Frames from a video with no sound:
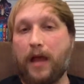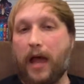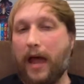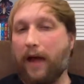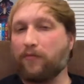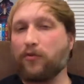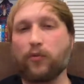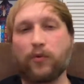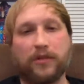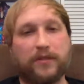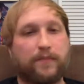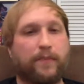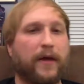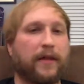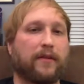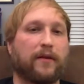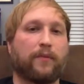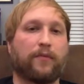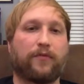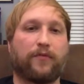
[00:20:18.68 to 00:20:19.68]
Everyone's
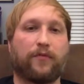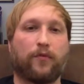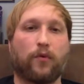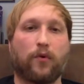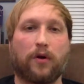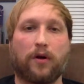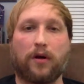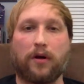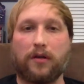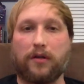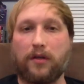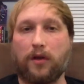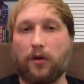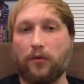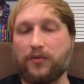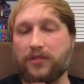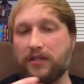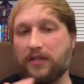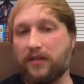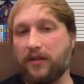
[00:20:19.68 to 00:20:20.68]
been there before, you
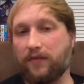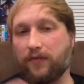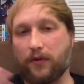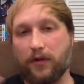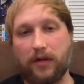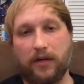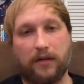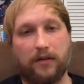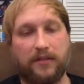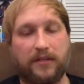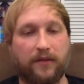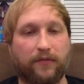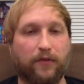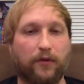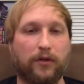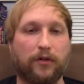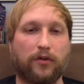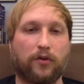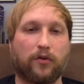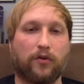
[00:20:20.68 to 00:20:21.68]
know, to differing
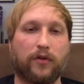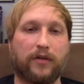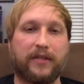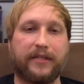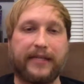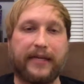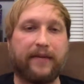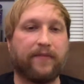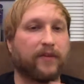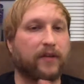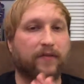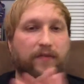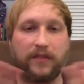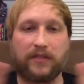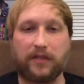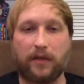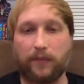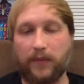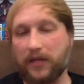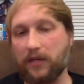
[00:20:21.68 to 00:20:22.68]
degrees, even if
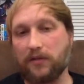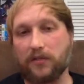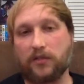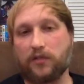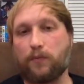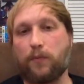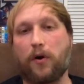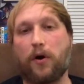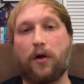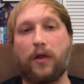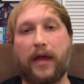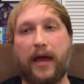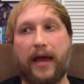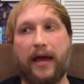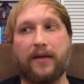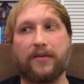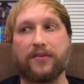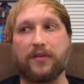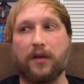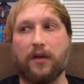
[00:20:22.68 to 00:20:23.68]
it's something as small
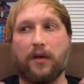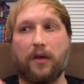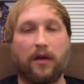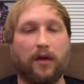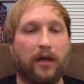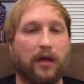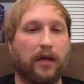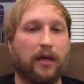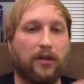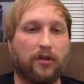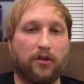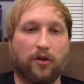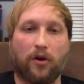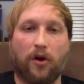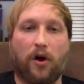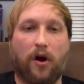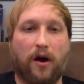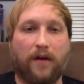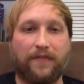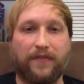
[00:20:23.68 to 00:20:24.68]
as in
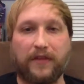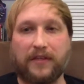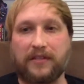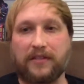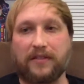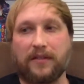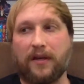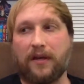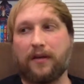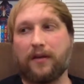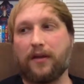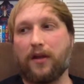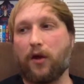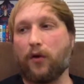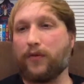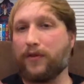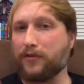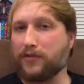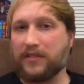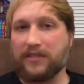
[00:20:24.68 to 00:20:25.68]
your office, you
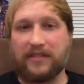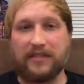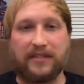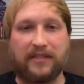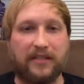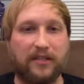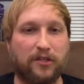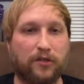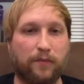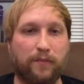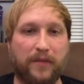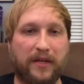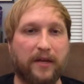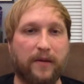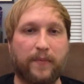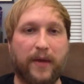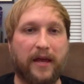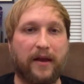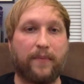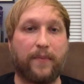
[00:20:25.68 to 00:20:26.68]
know, there's a decision
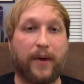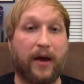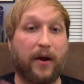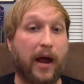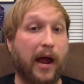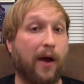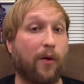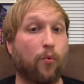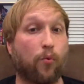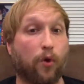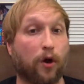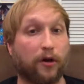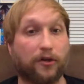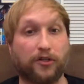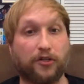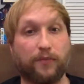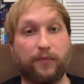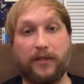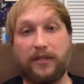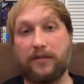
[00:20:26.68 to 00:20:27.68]
being made about how work
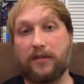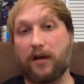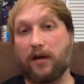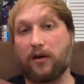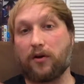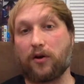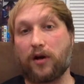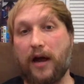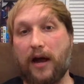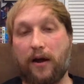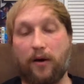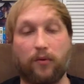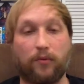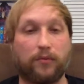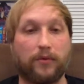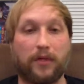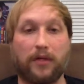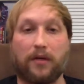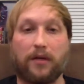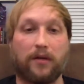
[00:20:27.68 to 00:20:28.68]
should be done or how,
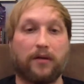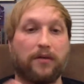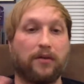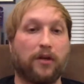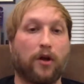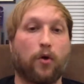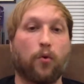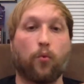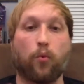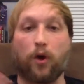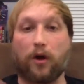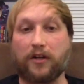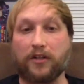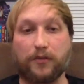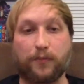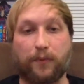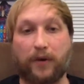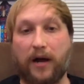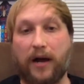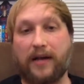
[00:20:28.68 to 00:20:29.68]
you know, work
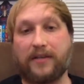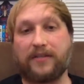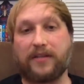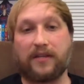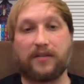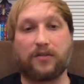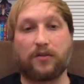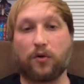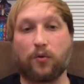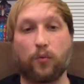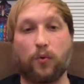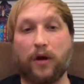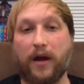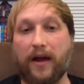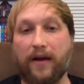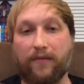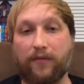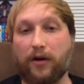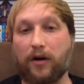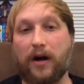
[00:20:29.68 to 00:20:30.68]
is processed or
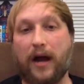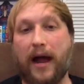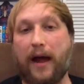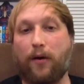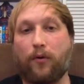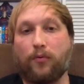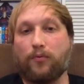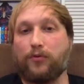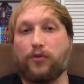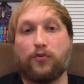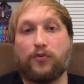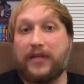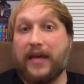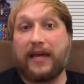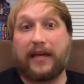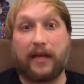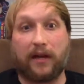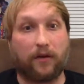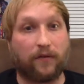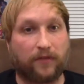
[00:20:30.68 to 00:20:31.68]
whatever, how you
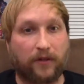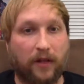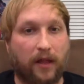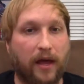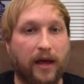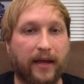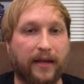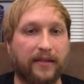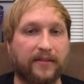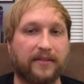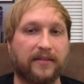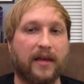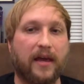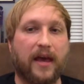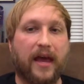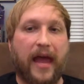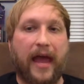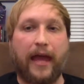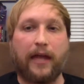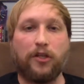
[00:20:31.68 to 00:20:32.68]
take care of clients.
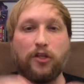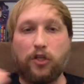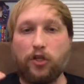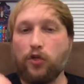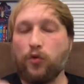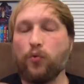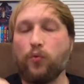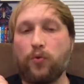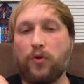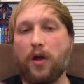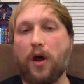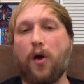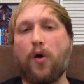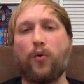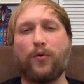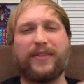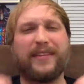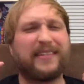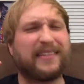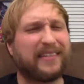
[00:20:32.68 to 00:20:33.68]
And you
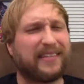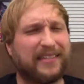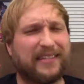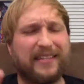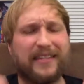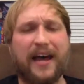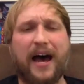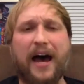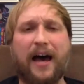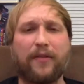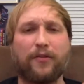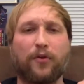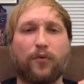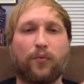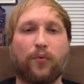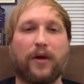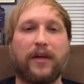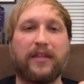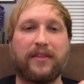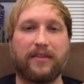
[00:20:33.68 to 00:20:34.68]
know, this is not the
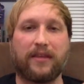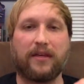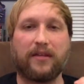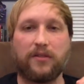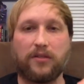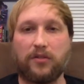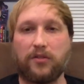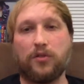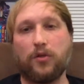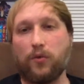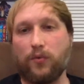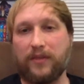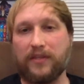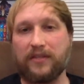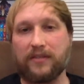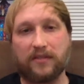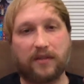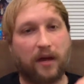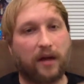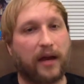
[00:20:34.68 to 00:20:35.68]
right thing to do.
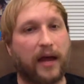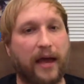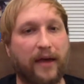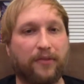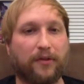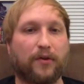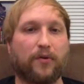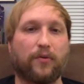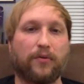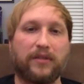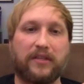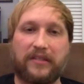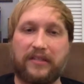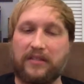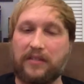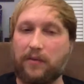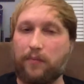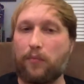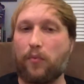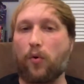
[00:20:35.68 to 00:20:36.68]
This is unethical. This
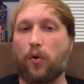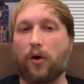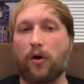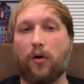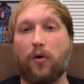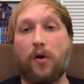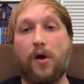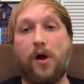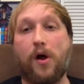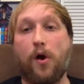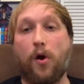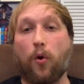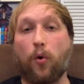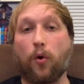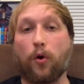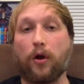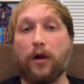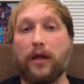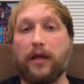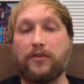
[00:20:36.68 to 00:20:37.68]
is immoral.
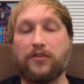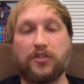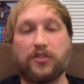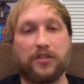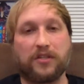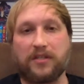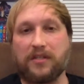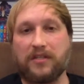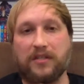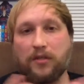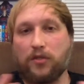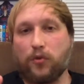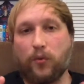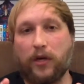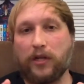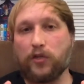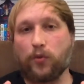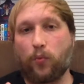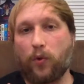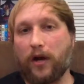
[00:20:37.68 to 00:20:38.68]
Or it's just a
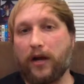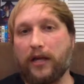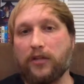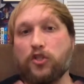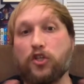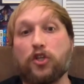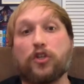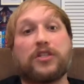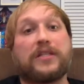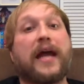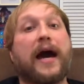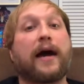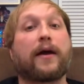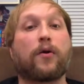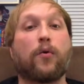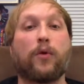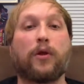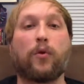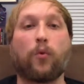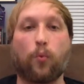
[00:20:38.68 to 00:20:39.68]
situation where it's just not
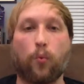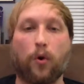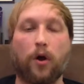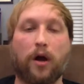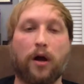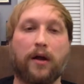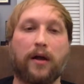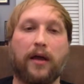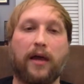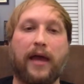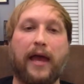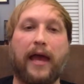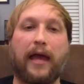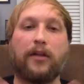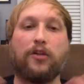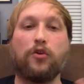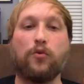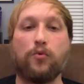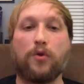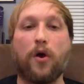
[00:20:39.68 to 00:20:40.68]
going to work.
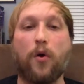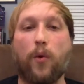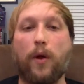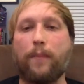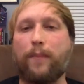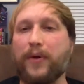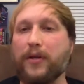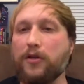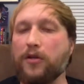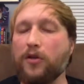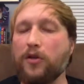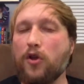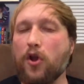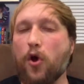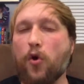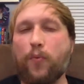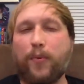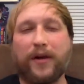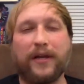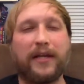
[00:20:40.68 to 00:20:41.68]
And you know it, but
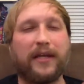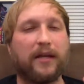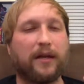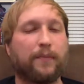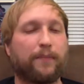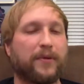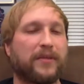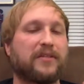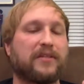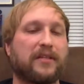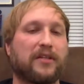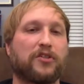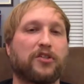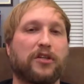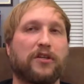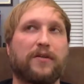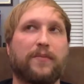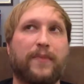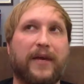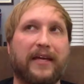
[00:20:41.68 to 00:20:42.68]
nobody in a
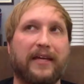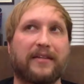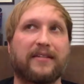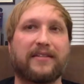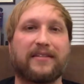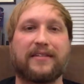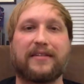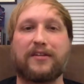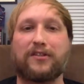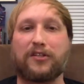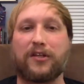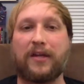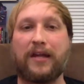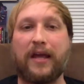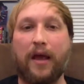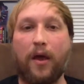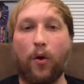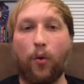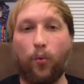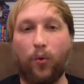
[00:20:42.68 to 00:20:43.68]
position to make a decision
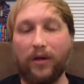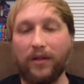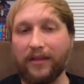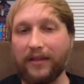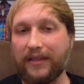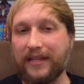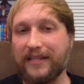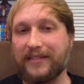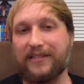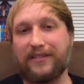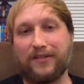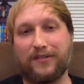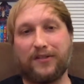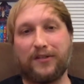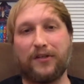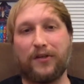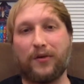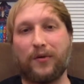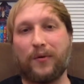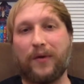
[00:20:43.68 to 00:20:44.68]
will listen to
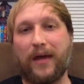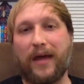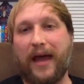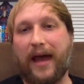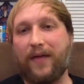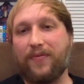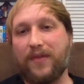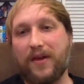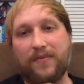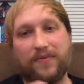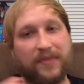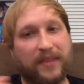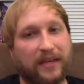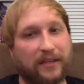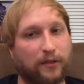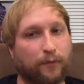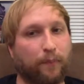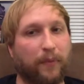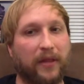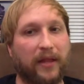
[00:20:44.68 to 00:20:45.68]
you. And then
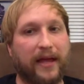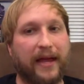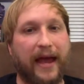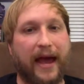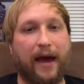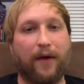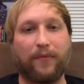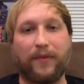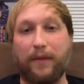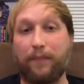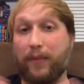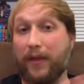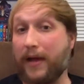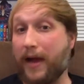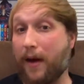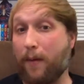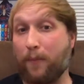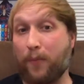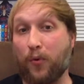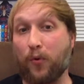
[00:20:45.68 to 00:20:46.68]
things play out. They play
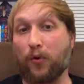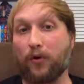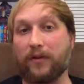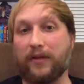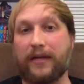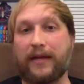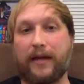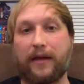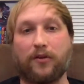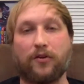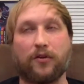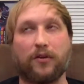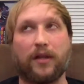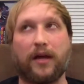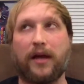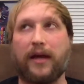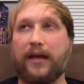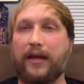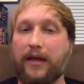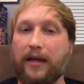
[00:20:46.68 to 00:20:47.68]
out poorly. And you're
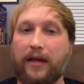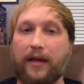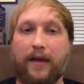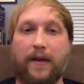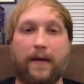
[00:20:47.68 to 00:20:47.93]
like,